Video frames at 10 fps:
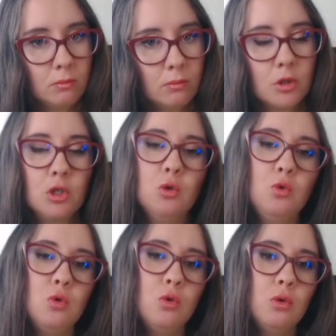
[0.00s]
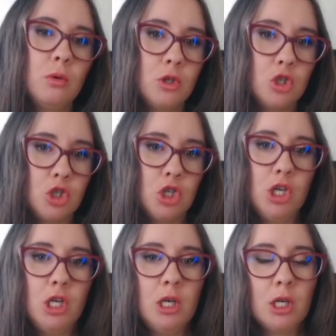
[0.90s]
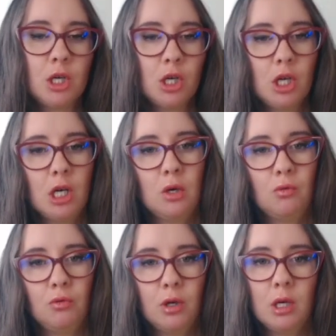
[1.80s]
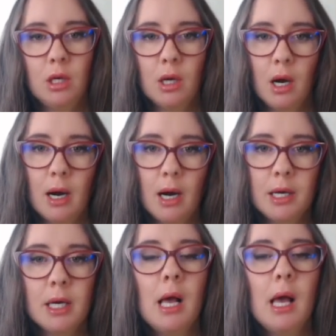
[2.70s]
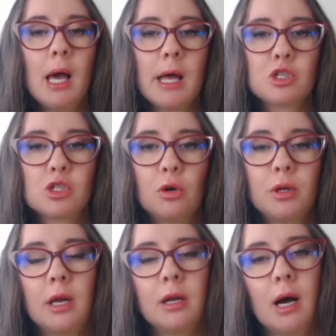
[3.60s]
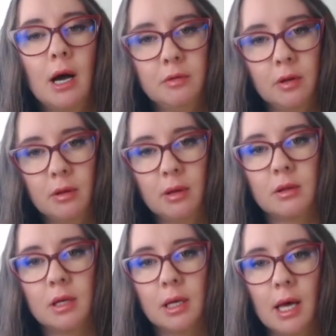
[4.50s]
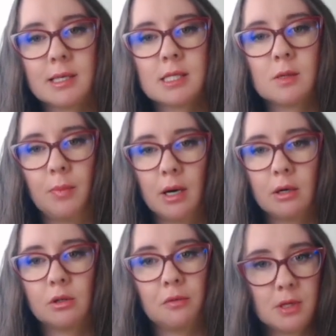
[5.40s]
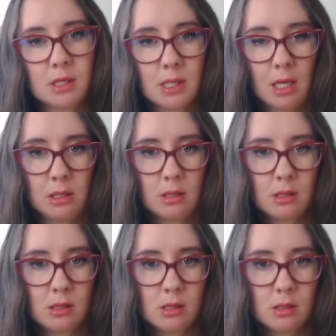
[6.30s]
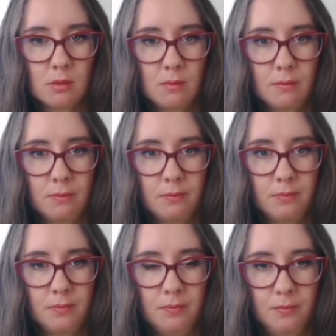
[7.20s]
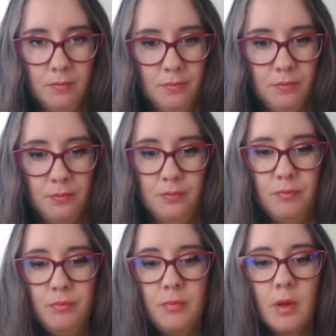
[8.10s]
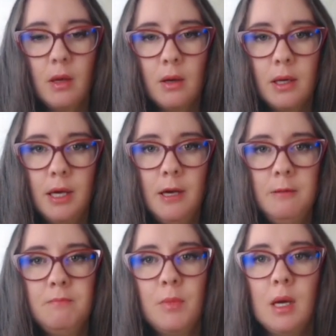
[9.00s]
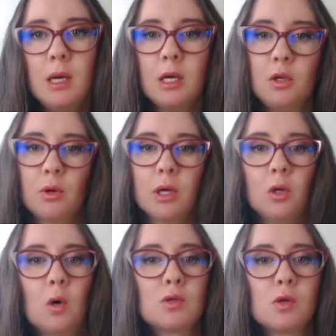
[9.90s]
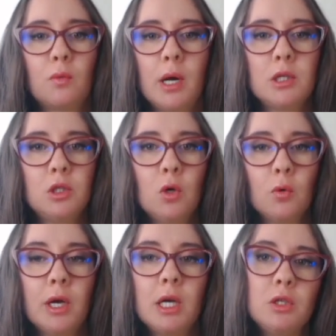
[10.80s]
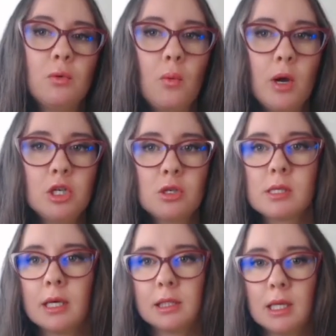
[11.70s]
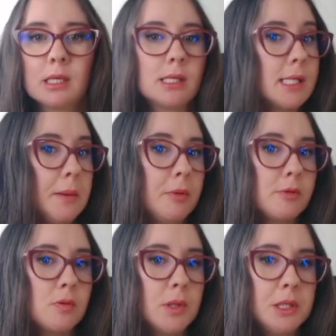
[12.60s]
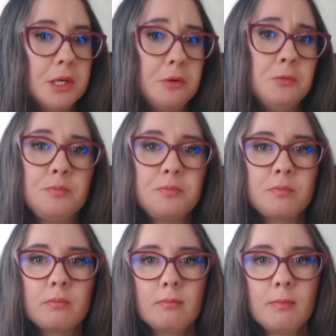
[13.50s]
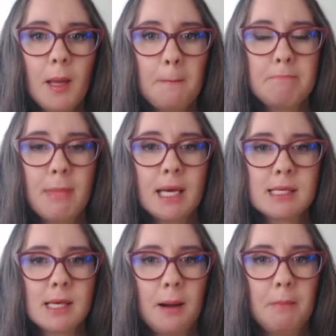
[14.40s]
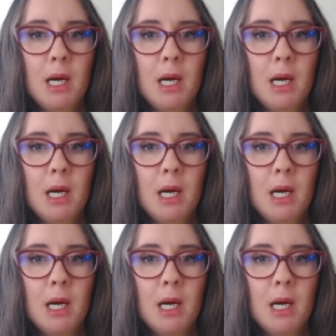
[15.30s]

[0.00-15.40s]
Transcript: You, she, he, we, I, and so on. And after that, the next part of the sentences. Okay. You can also write your negative questions, like 10 examples right now. Make some